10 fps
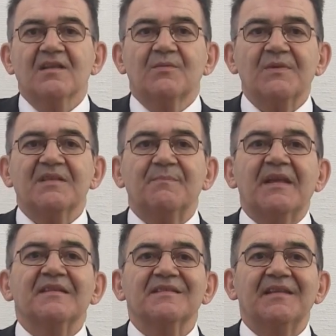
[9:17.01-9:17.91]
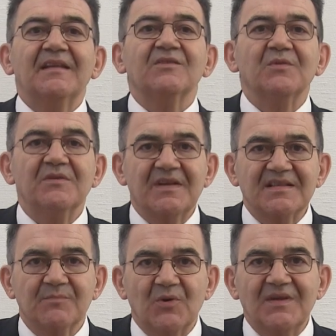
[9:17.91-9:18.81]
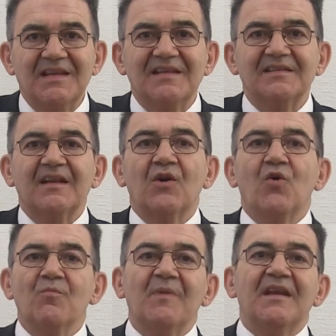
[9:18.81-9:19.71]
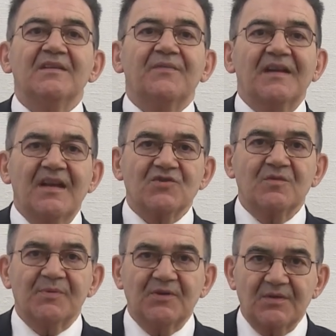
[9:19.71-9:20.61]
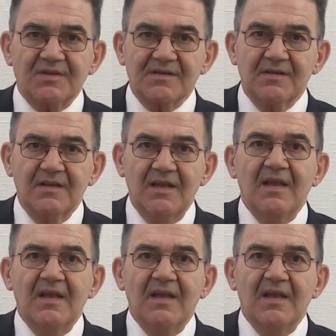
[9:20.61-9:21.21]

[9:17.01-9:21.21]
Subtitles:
Swiss banks tend to invest money in their homemade financial products.